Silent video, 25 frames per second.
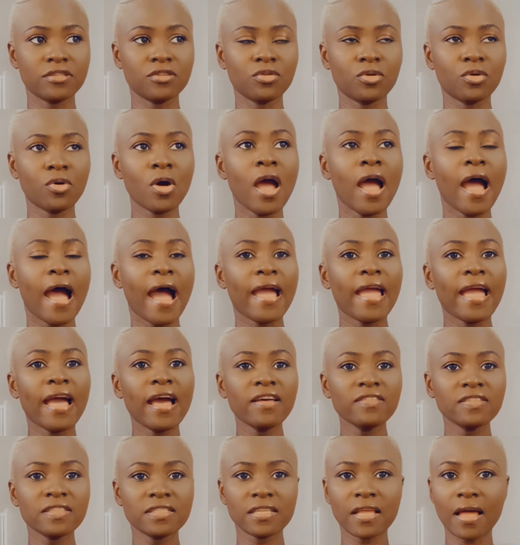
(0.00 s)
No, I
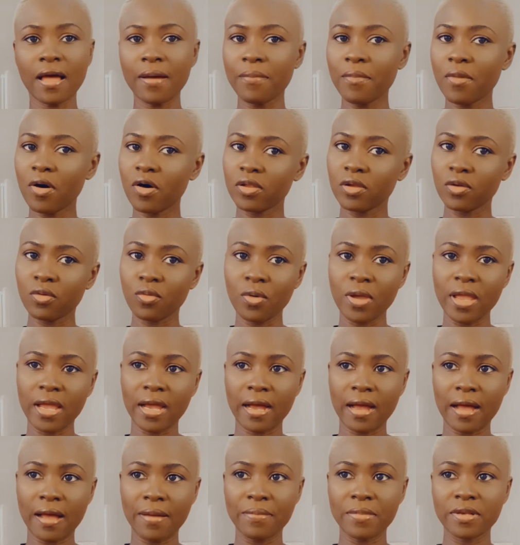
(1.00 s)
have some on the way
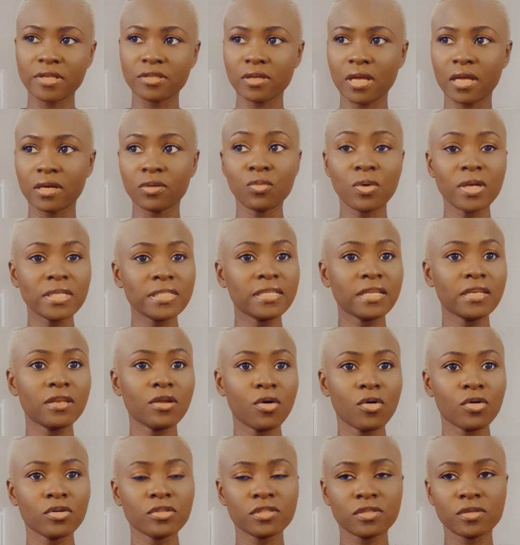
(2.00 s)
coming, so I wanted
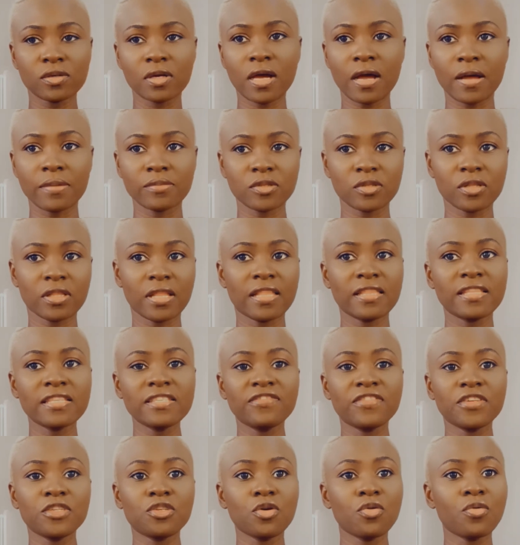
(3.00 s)
all to come so that this
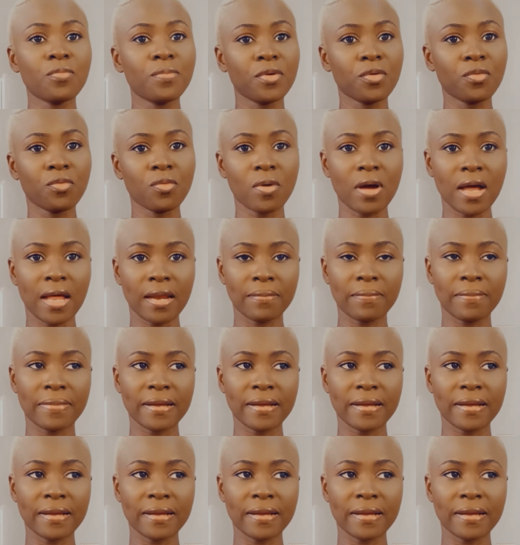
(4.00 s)
video will be one,